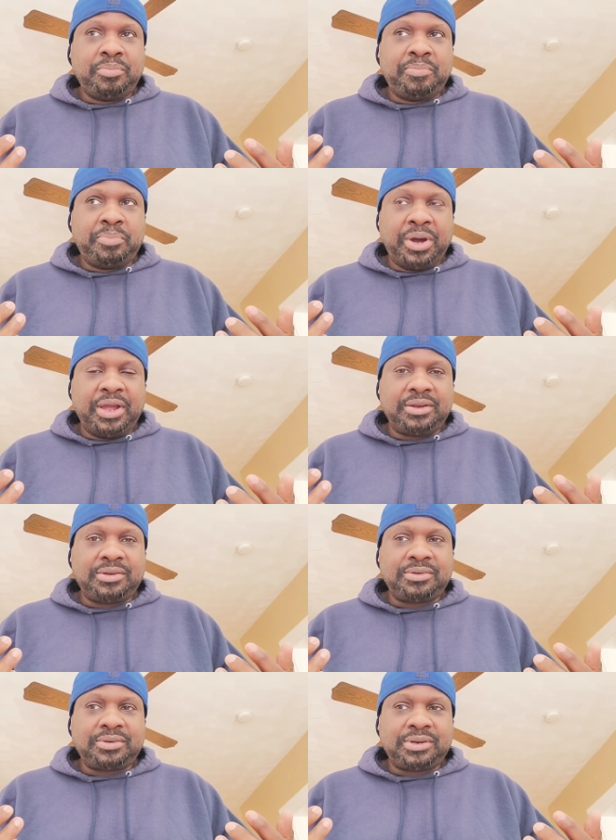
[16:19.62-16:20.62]
But
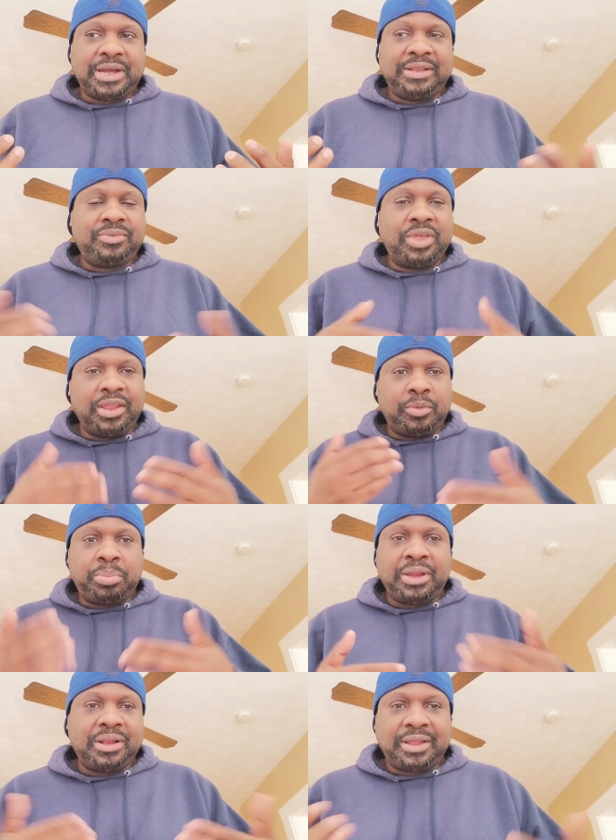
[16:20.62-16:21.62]
I live an
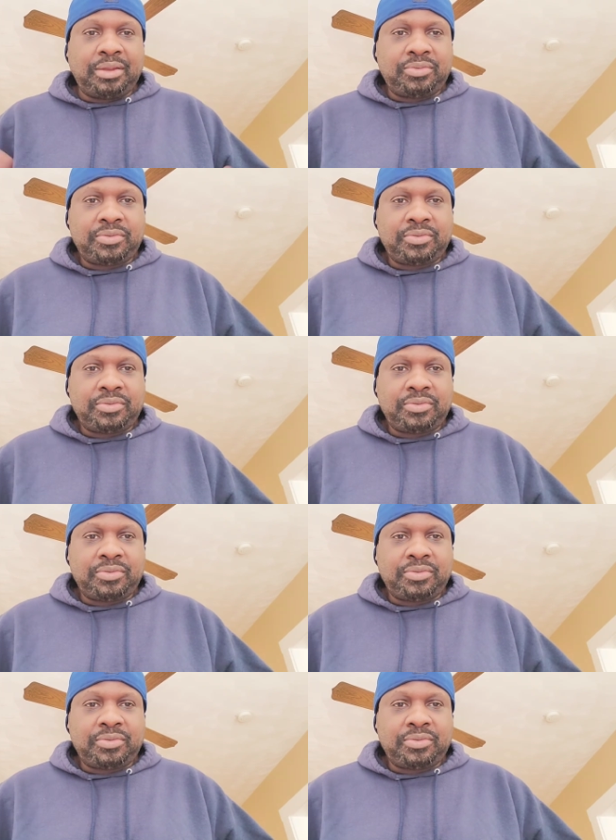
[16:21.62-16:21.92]
independent life.